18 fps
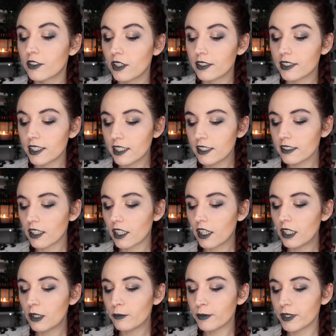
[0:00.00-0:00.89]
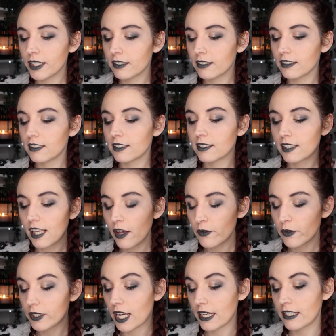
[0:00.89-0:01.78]
So these are pieces
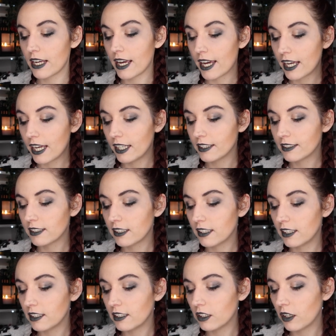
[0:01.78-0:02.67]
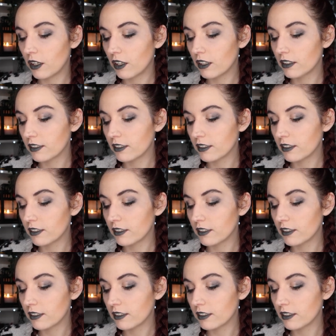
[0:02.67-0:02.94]
7 and 8 in